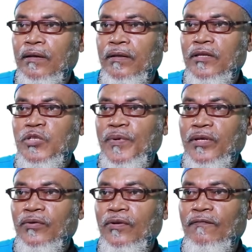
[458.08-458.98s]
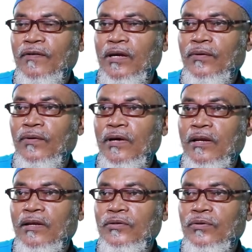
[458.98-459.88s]
this particular value, and
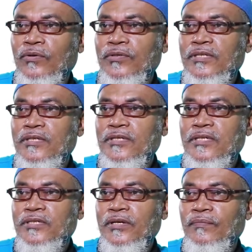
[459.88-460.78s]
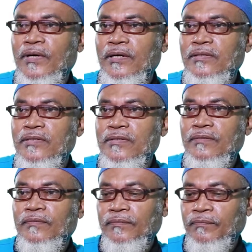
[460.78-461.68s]
it holds 16 bytes.
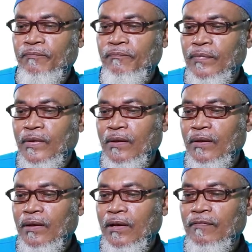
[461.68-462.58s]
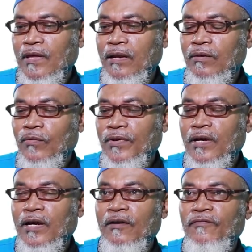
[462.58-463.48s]
And then we
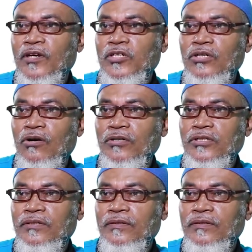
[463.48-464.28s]
have the short.